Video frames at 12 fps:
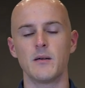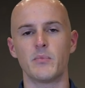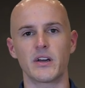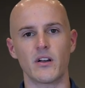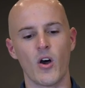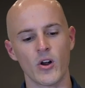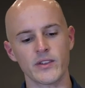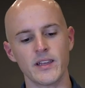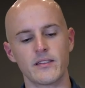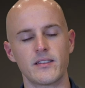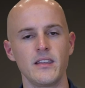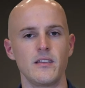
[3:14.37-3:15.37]
But are they
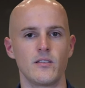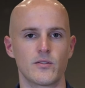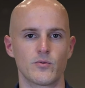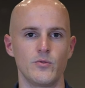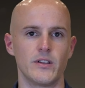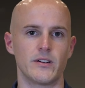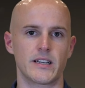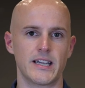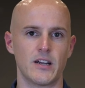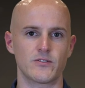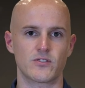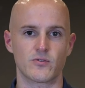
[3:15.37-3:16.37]
thinking through their
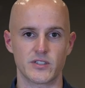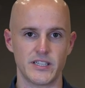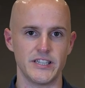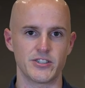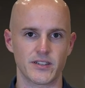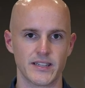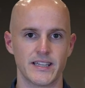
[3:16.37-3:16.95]
accounts strategically?